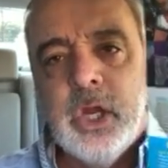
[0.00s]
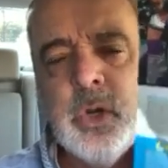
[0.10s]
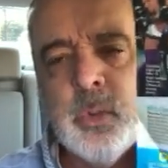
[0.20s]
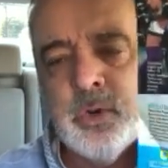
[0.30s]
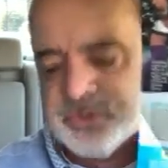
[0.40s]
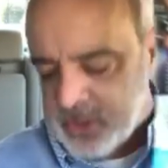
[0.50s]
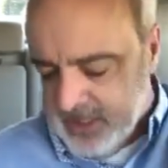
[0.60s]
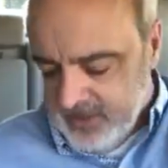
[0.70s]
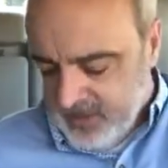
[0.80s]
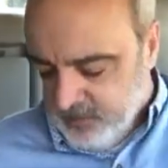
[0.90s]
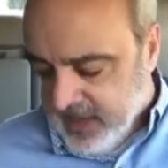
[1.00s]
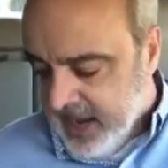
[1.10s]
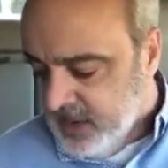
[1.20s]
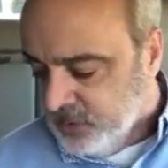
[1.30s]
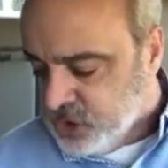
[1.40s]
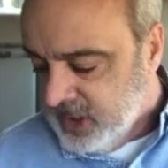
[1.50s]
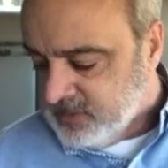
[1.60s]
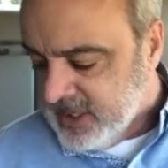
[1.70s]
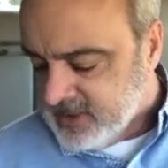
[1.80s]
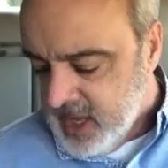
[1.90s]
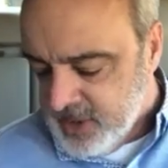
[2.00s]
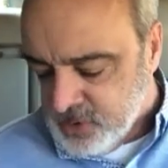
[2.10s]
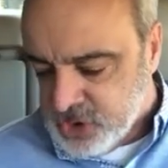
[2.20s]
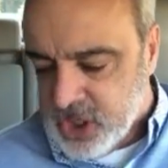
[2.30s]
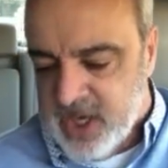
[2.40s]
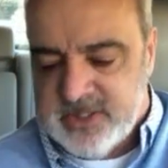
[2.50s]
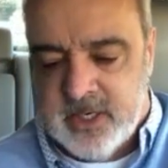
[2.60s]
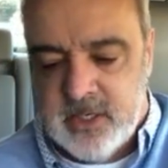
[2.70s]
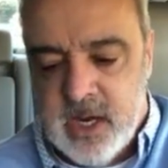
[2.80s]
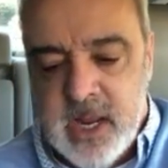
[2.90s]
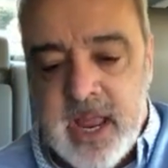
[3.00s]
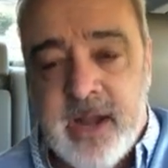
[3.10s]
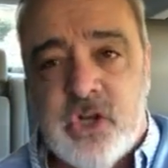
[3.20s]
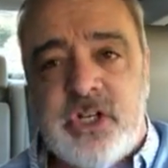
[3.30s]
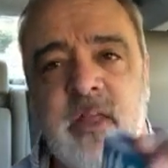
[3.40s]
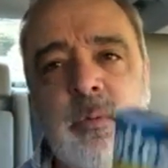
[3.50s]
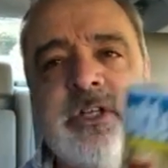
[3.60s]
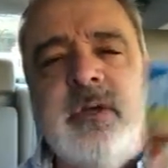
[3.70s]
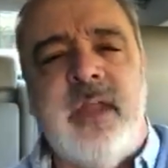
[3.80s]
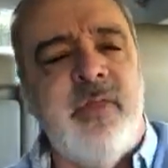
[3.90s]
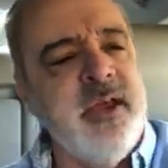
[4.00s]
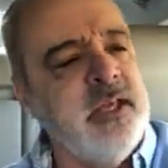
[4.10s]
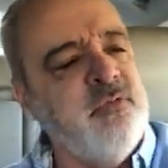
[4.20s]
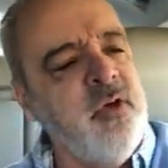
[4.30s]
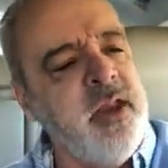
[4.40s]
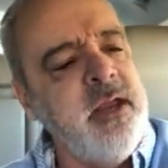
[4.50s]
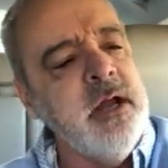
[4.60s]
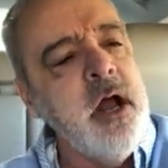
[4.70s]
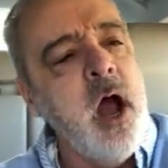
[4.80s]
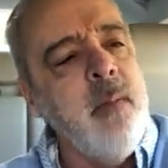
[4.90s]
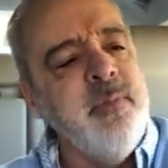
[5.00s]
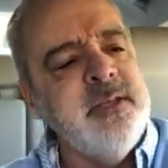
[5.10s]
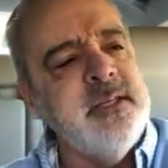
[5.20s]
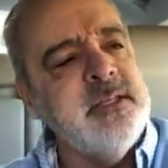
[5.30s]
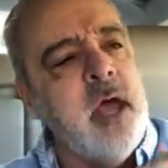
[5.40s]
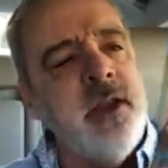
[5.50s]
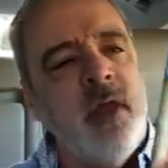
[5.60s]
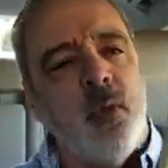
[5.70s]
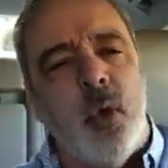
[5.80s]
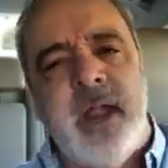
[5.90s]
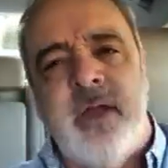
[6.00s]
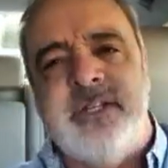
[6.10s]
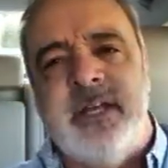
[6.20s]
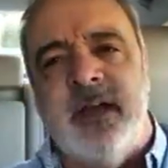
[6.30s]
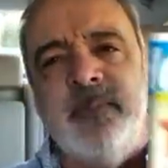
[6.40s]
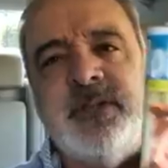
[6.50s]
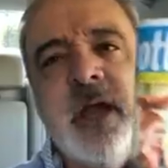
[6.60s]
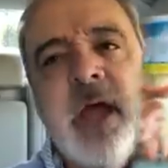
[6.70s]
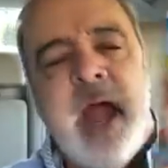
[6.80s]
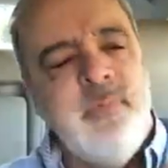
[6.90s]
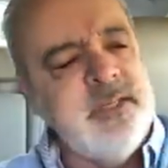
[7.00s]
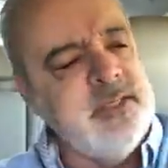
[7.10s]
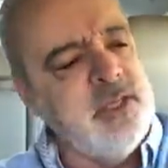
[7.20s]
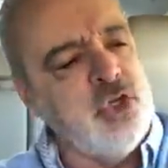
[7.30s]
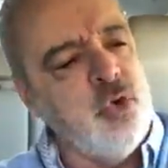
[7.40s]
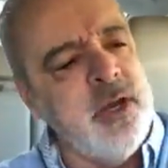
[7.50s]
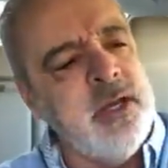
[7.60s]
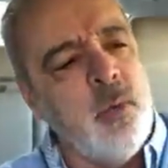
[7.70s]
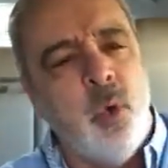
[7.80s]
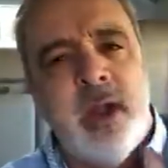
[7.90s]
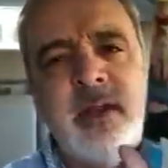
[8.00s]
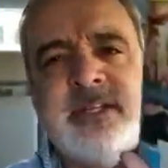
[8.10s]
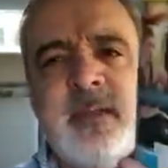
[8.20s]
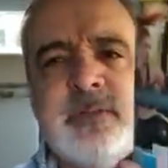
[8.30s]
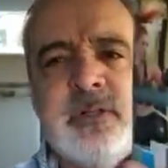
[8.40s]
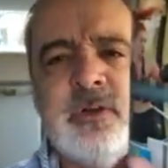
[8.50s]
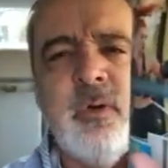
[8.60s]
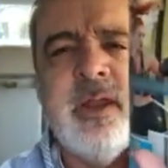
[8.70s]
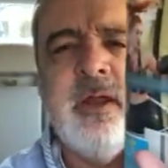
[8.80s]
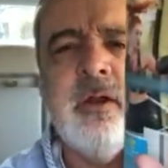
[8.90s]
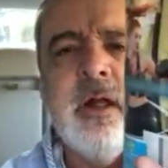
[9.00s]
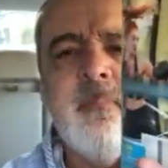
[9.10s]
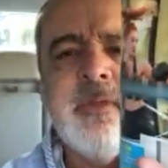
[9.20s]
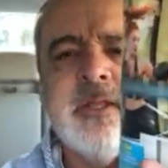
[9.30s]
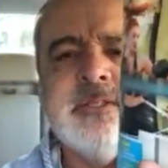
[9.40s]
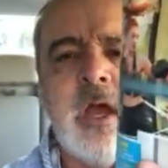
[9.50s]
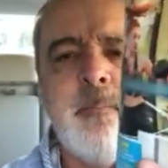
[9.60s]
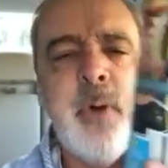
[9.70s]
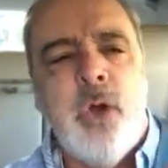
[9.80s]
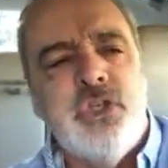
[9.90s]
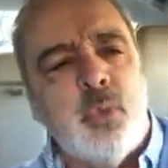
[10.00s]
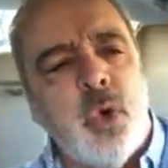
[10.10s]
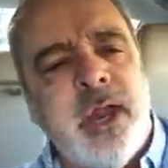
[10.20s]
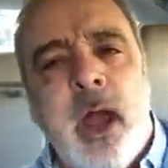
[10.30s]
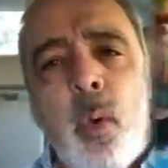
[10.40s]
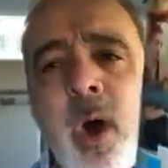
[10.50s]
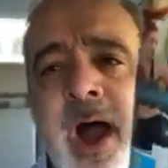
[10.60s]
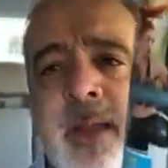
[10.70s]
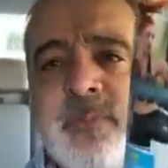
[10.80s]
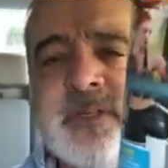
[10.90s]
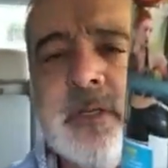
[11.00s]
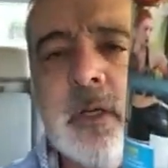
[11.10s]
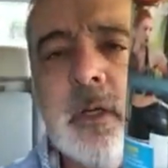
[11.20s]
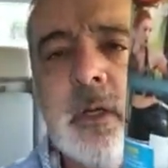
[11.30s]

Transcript: Who in the world's going to eat them kale chips? That's kind of disgusting. And here's another one, too, that I think is funny. Um, this is another workout tips, and this is the trend in workout tips. Look right here. It's um, post-workout wipes.